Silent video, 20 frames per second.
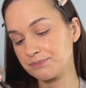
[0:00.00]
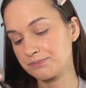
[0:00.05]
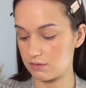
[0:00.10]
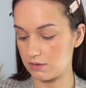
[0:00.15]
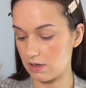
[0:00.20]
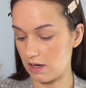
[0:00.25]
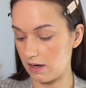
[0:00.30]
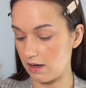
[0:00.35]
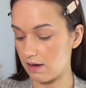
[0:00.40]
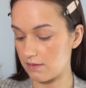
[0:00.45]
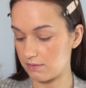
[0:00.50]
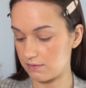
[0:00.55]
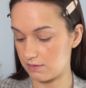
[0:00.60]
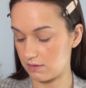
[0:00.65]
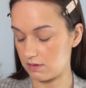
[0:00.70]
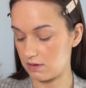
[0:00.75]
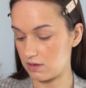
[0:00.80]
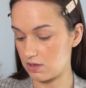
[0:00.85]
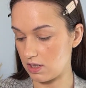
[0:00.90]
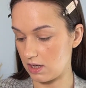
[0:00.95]
I have
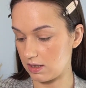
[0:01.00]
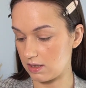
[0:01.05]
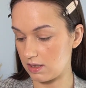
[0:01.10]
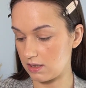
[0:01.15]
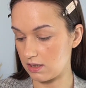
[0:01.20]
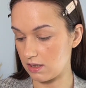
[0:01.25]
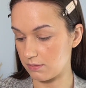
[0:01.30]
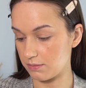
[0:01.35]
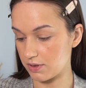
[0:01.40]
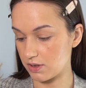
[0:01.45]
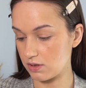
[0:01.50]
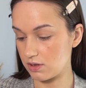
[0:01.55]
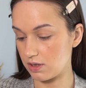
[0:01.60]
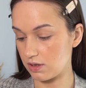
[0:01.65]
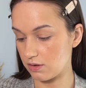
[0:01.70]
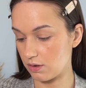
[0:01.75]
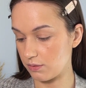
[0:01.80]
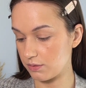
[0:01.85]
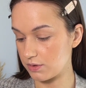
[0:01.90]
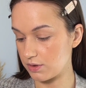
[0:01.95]
the shade in number
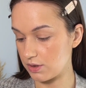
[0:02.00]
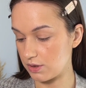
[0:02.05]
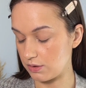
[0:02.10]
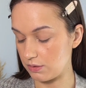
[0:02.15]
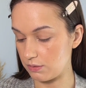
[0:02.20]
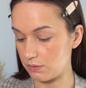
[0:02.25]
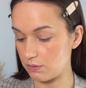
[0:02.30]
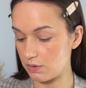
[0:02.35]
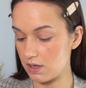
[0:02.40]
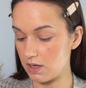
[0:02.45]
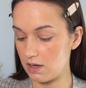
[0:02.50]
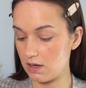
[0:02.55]
02,